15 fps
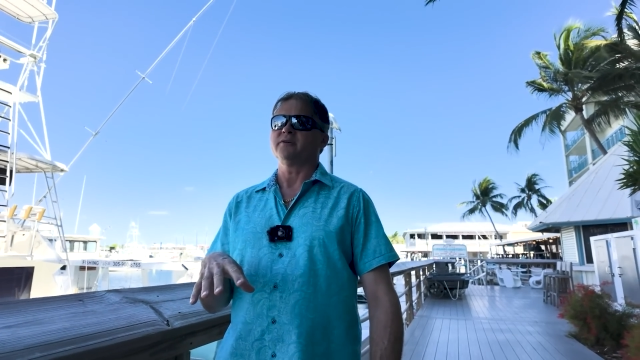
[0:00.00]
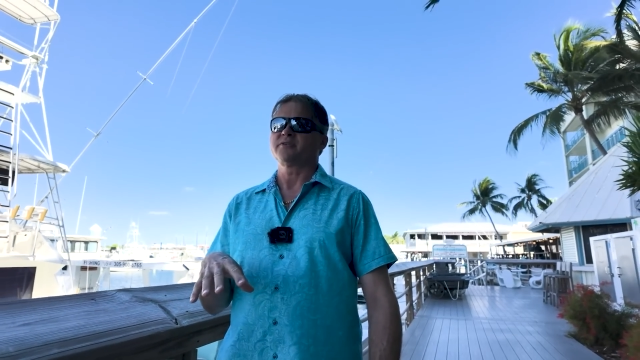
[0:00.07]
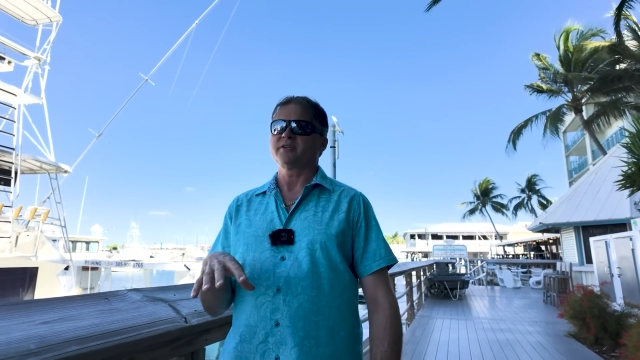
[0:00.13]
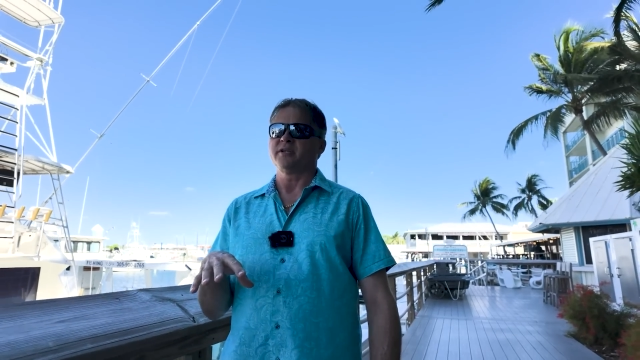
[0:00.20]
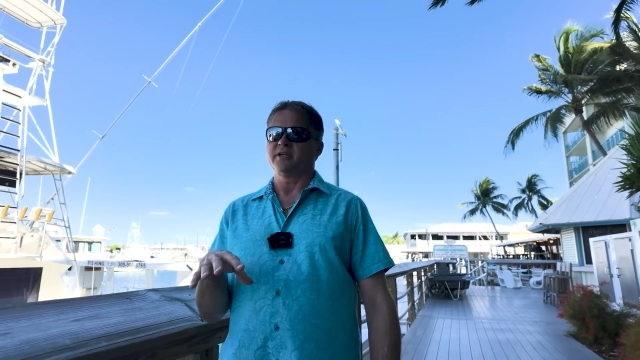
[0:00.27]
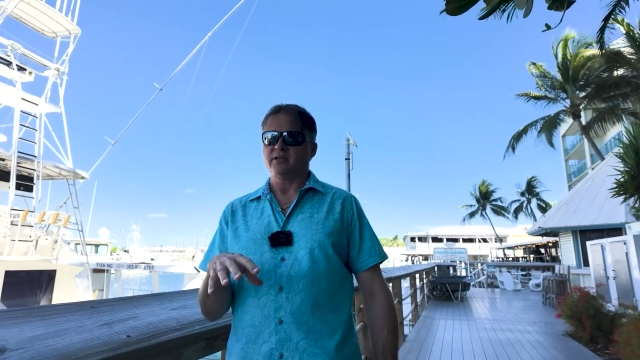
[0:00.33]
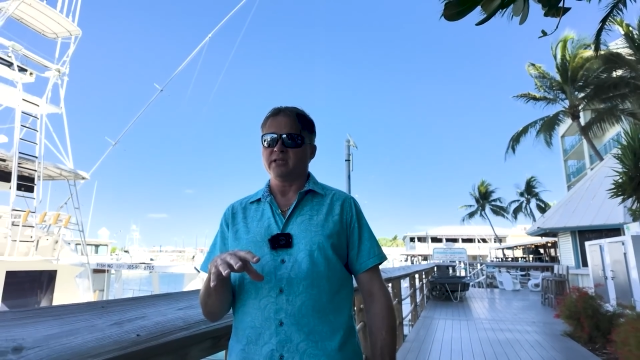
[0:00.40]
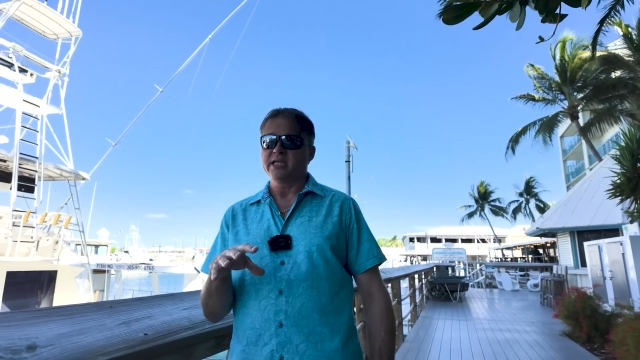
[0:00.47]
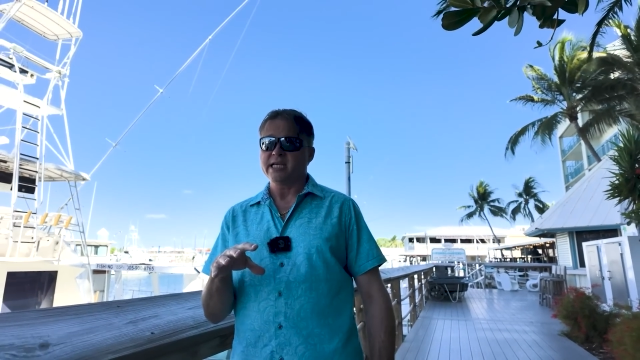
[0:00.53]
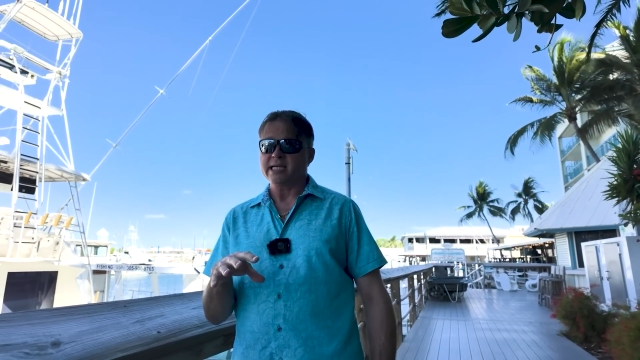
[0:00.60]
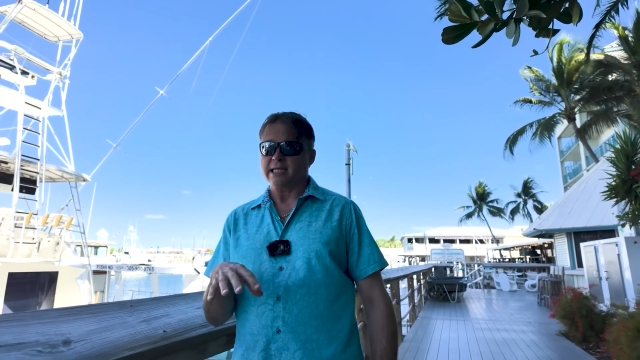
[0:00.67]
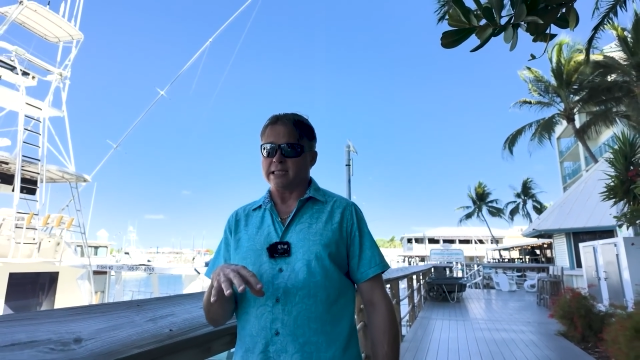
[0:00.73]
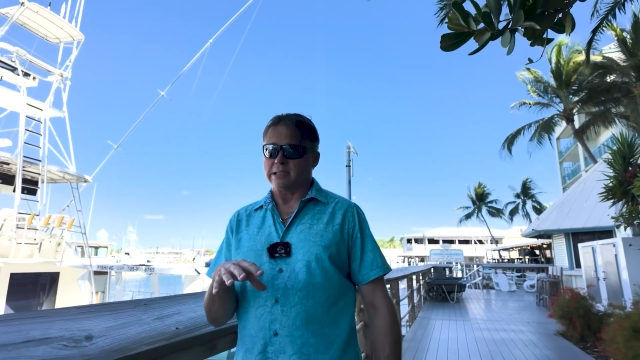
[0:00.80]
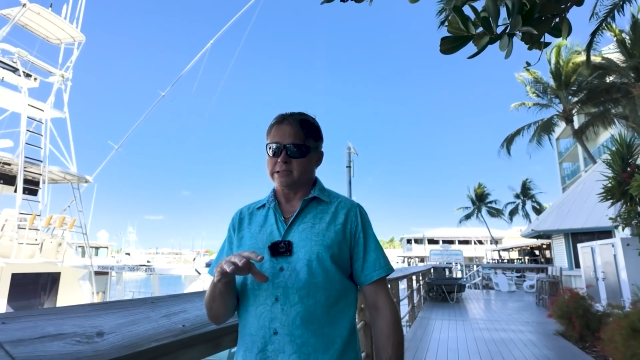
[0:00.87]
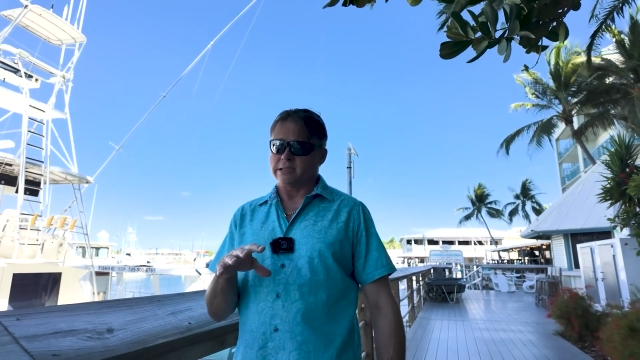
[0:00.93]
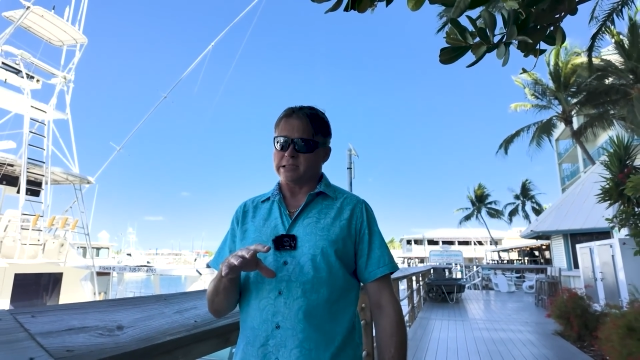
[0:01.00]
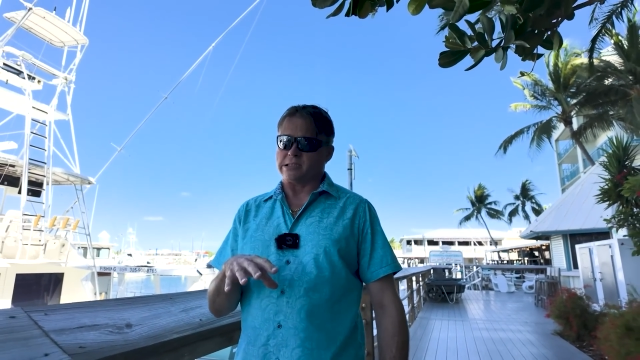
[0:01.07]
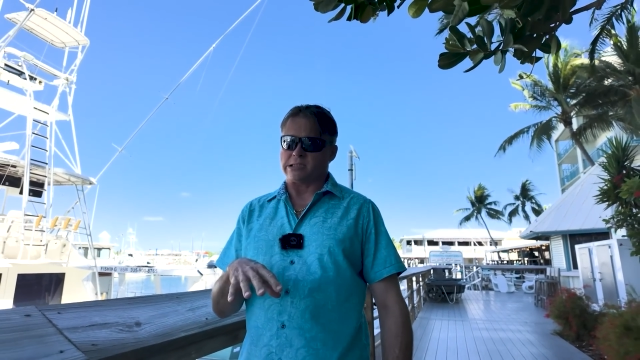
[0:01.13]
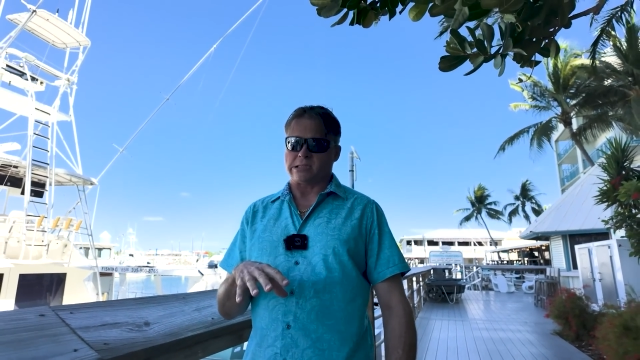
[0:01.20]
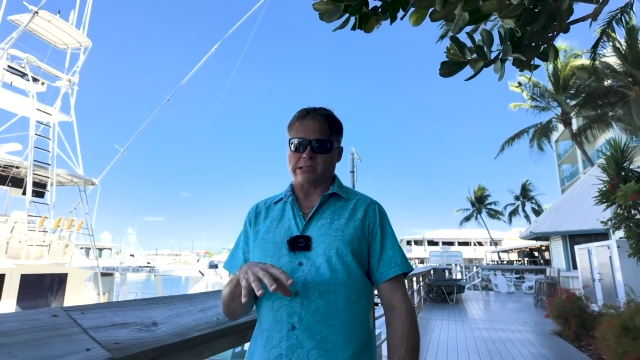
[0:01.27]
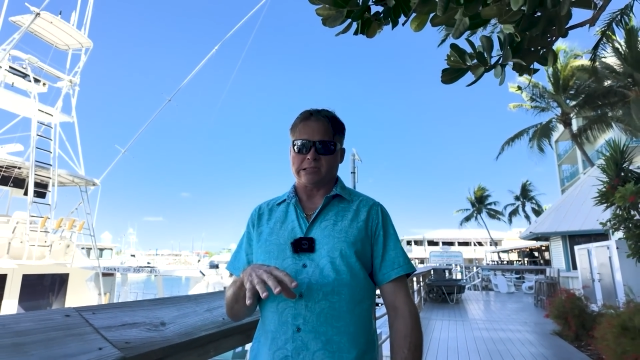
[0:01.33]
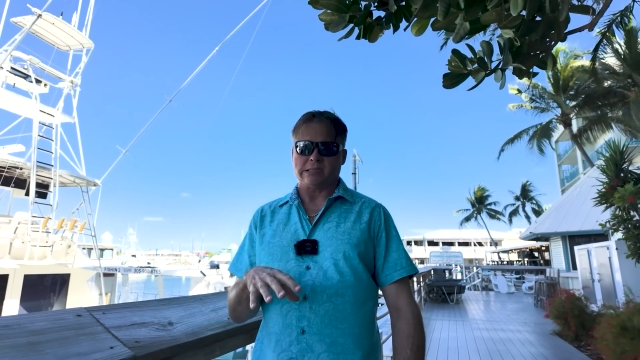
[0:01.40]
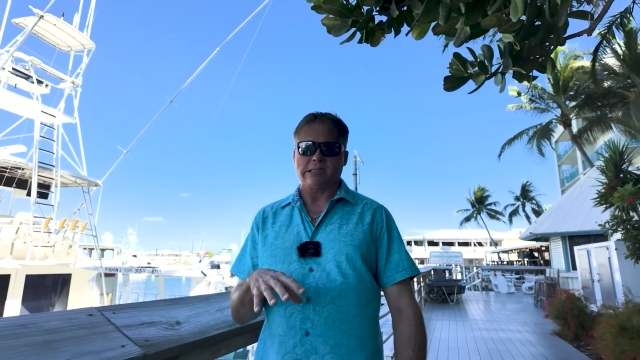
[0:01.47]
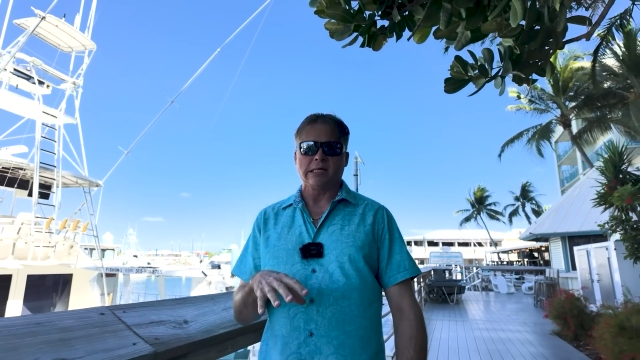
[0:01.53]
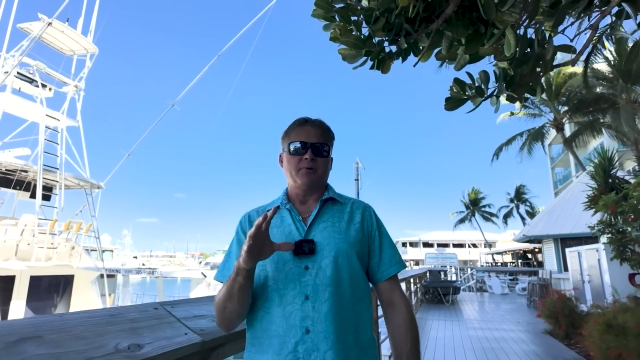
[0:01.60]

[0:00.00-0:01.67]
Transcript: It's going to leak initially,